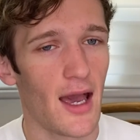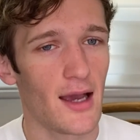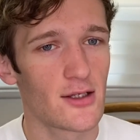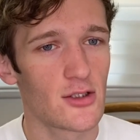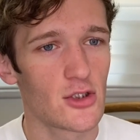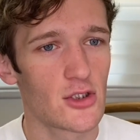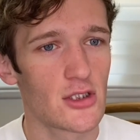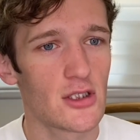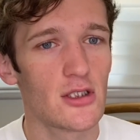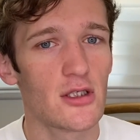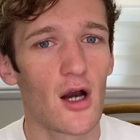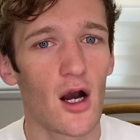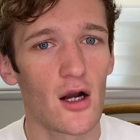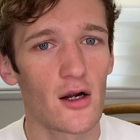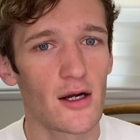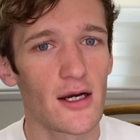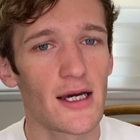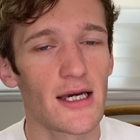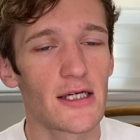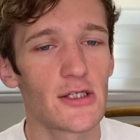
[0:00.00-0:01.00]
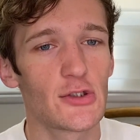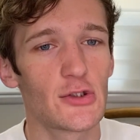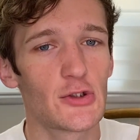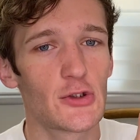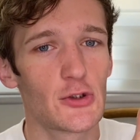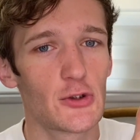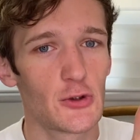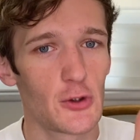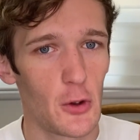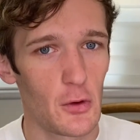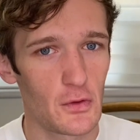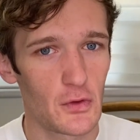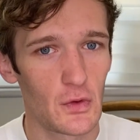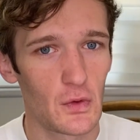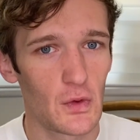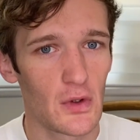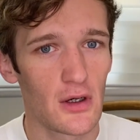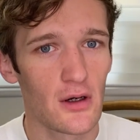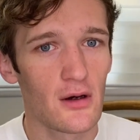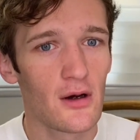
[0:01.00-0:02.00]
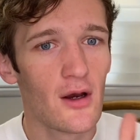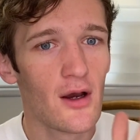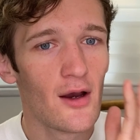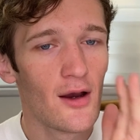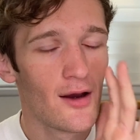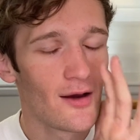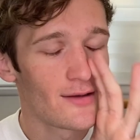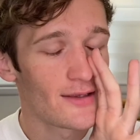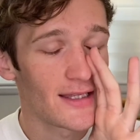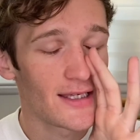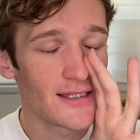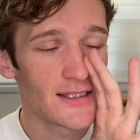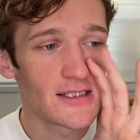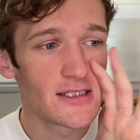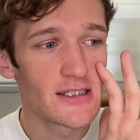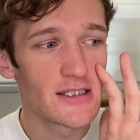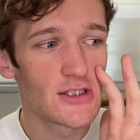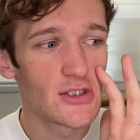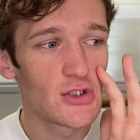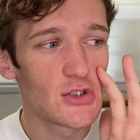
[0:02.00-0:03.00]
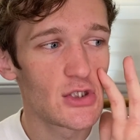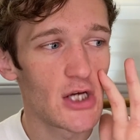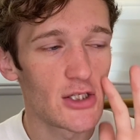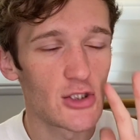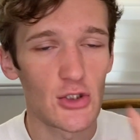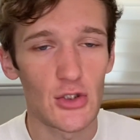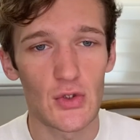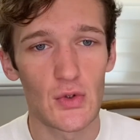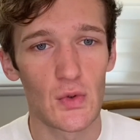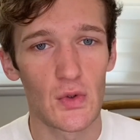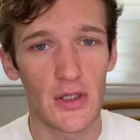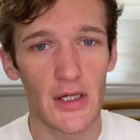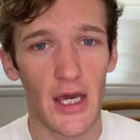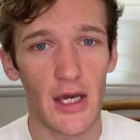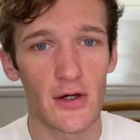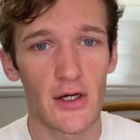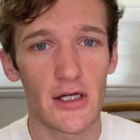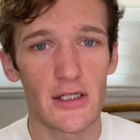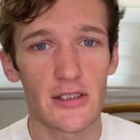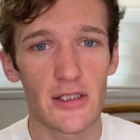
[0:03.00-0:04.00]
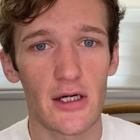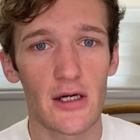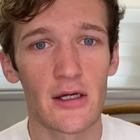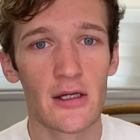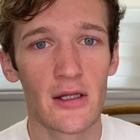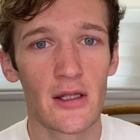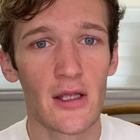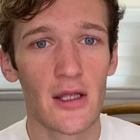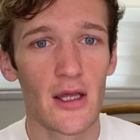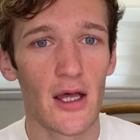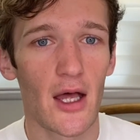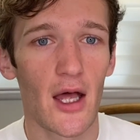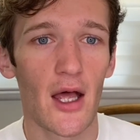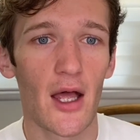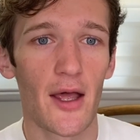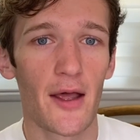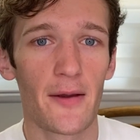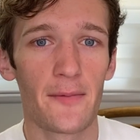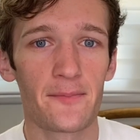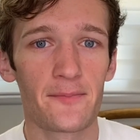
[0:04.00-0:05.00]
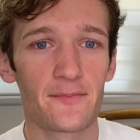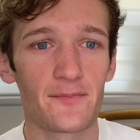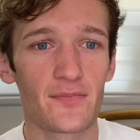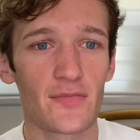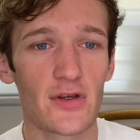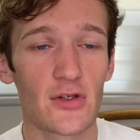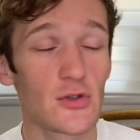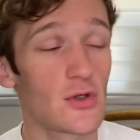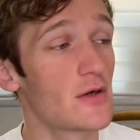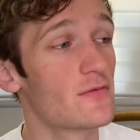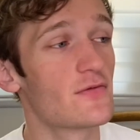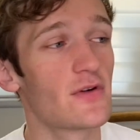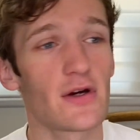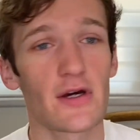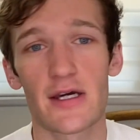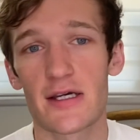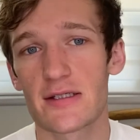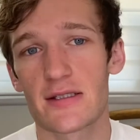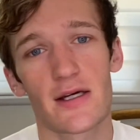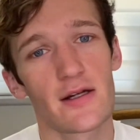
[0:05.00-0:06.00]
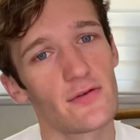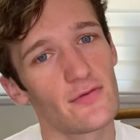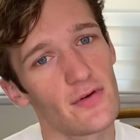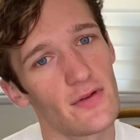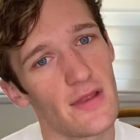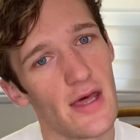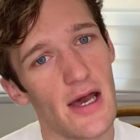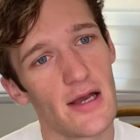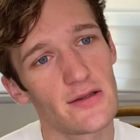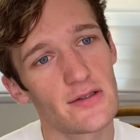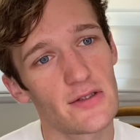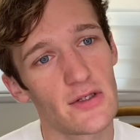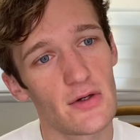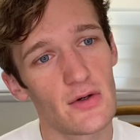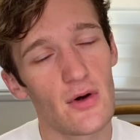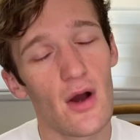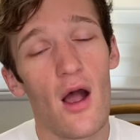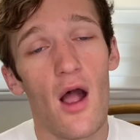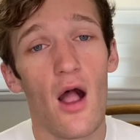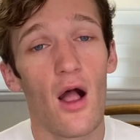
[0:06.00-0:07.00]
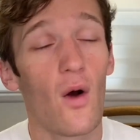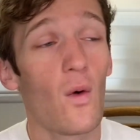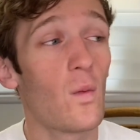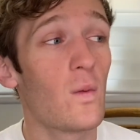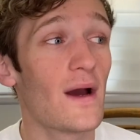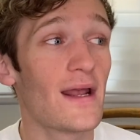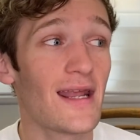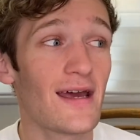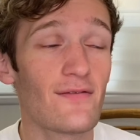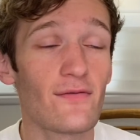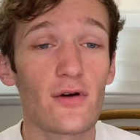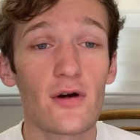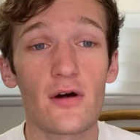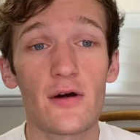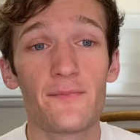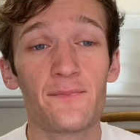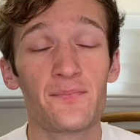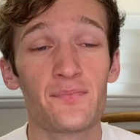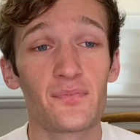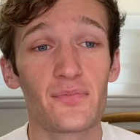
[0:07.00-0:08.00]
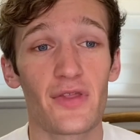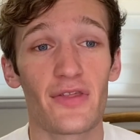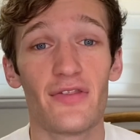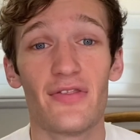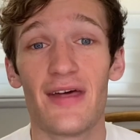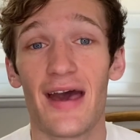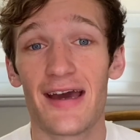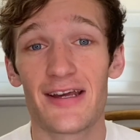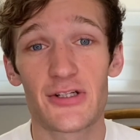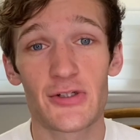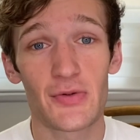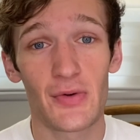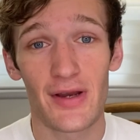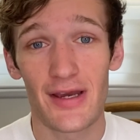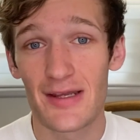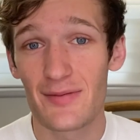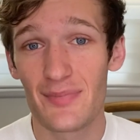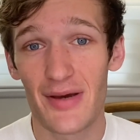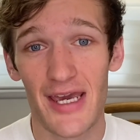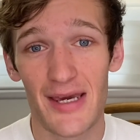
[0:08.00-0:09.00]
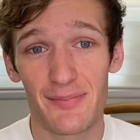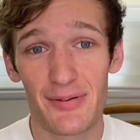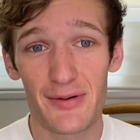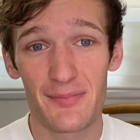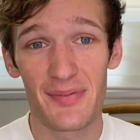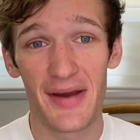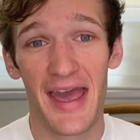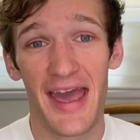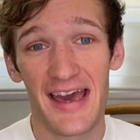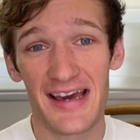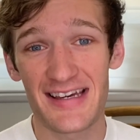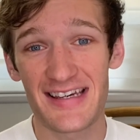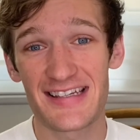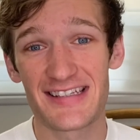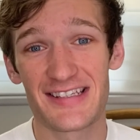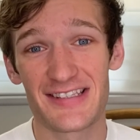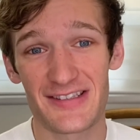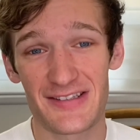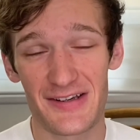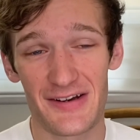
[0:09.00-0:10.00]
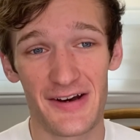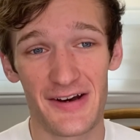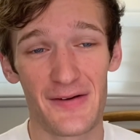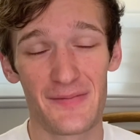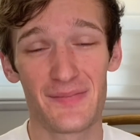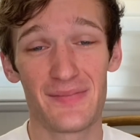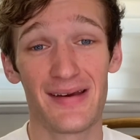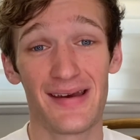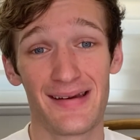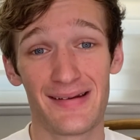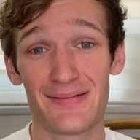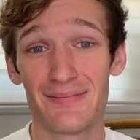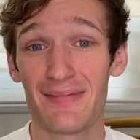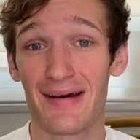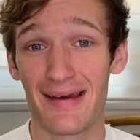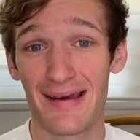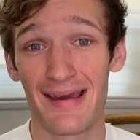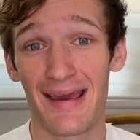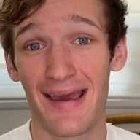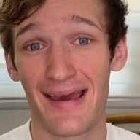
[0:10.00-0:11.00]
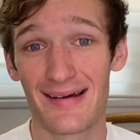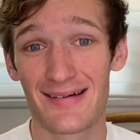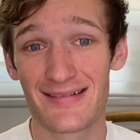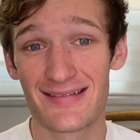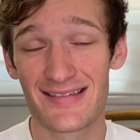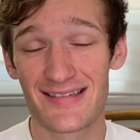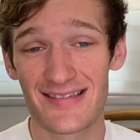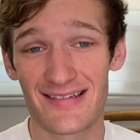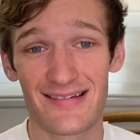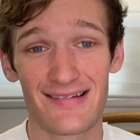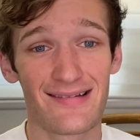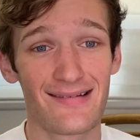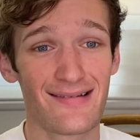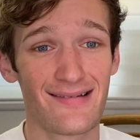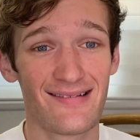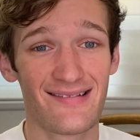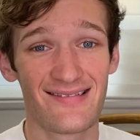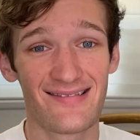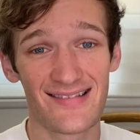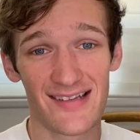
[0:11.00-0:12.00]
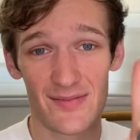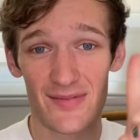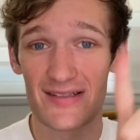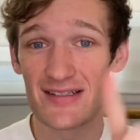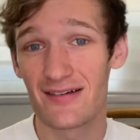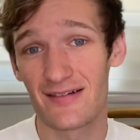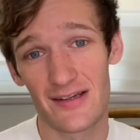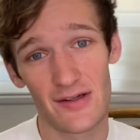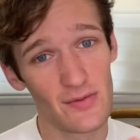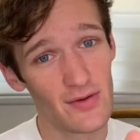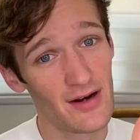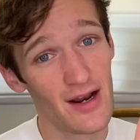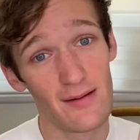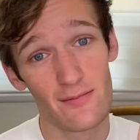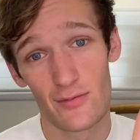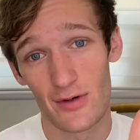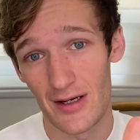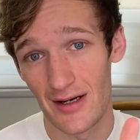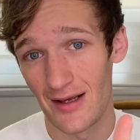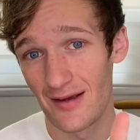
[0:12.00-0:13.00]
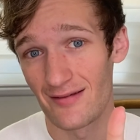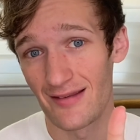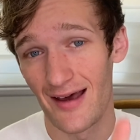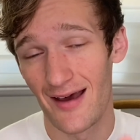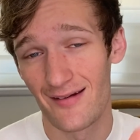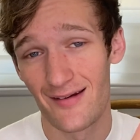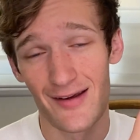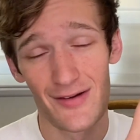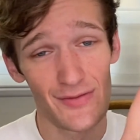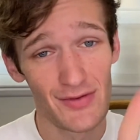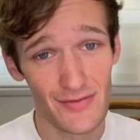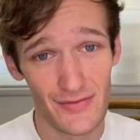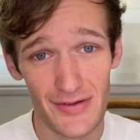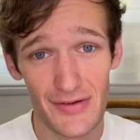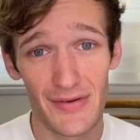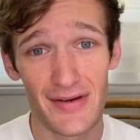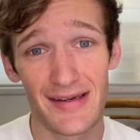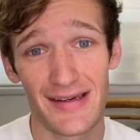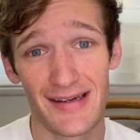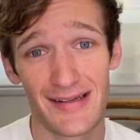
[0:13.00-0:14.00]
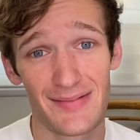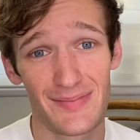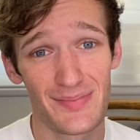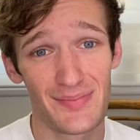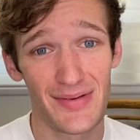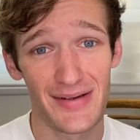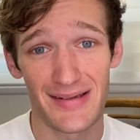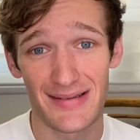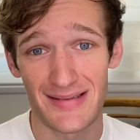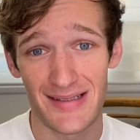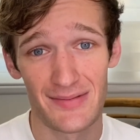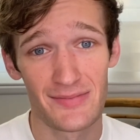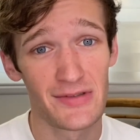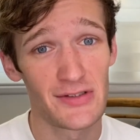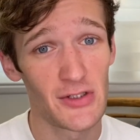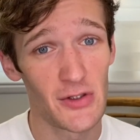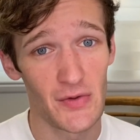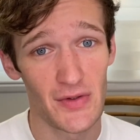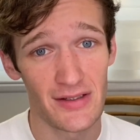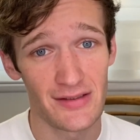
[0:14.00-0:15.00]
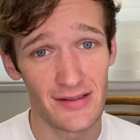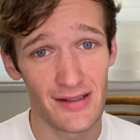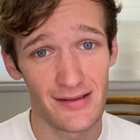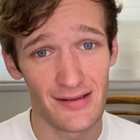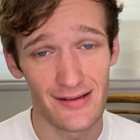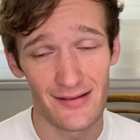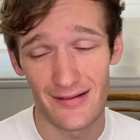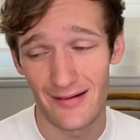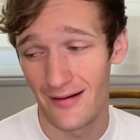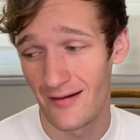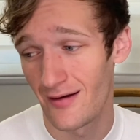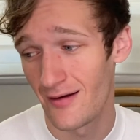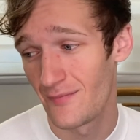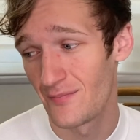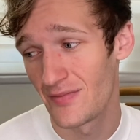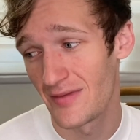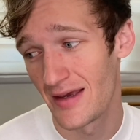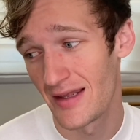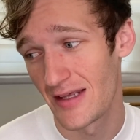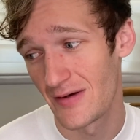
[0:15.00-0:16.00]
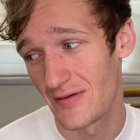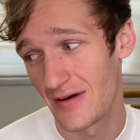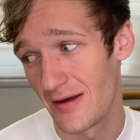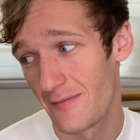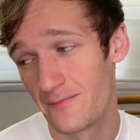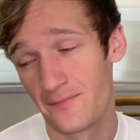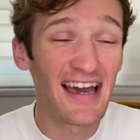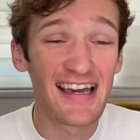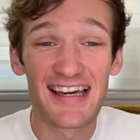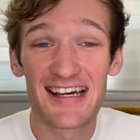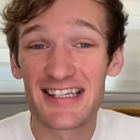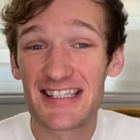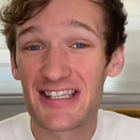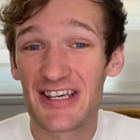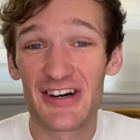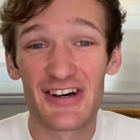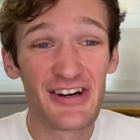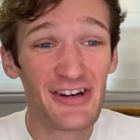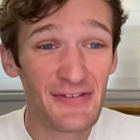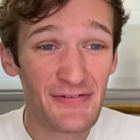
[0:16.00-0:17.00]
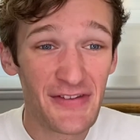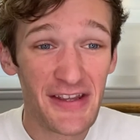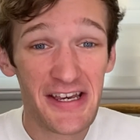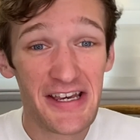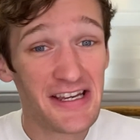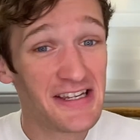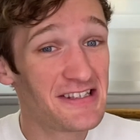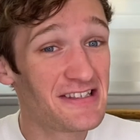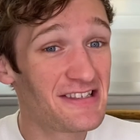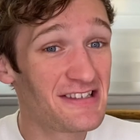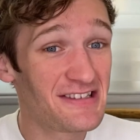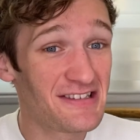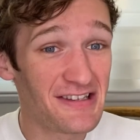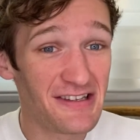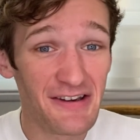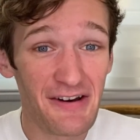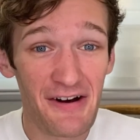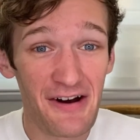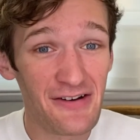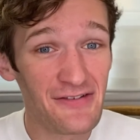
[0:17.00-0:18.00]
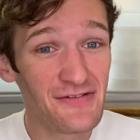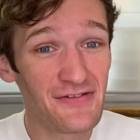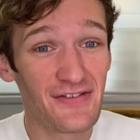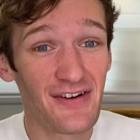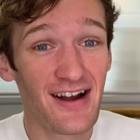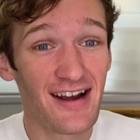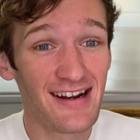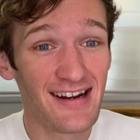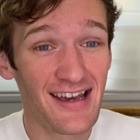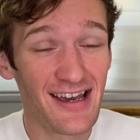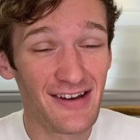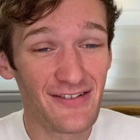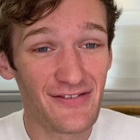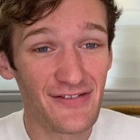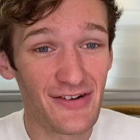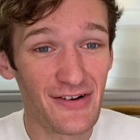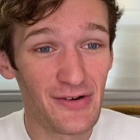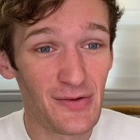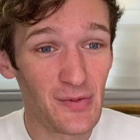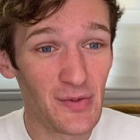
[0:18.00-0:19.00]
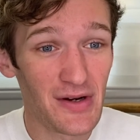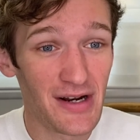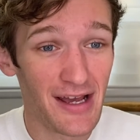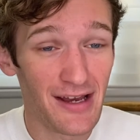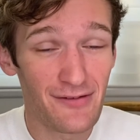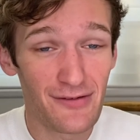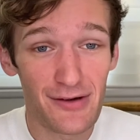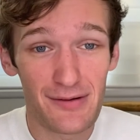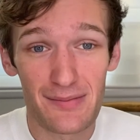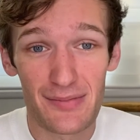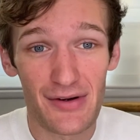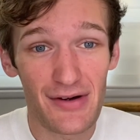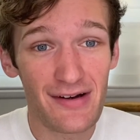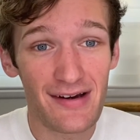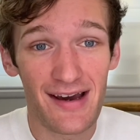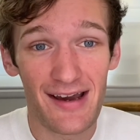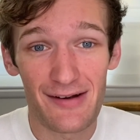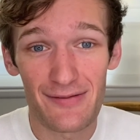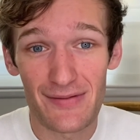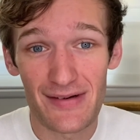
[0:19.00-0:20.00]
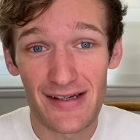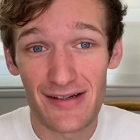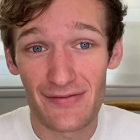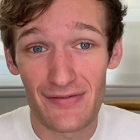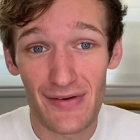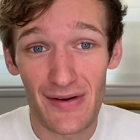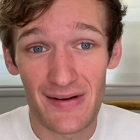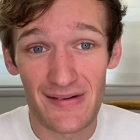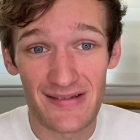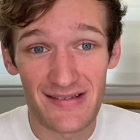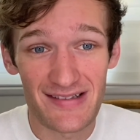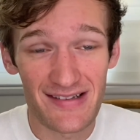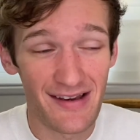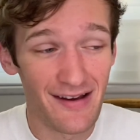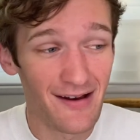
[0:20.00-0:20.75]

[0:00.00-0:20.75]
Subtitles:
Yara is so cool. Like, this is such a cool character. So I'm very excited for that. So whenever that trade paperback is in my hands, let me tell you what I'm reading that and reviewing it, because I'm so excited. Anyway, I guess I'll see you on Friday for whatever book I read first.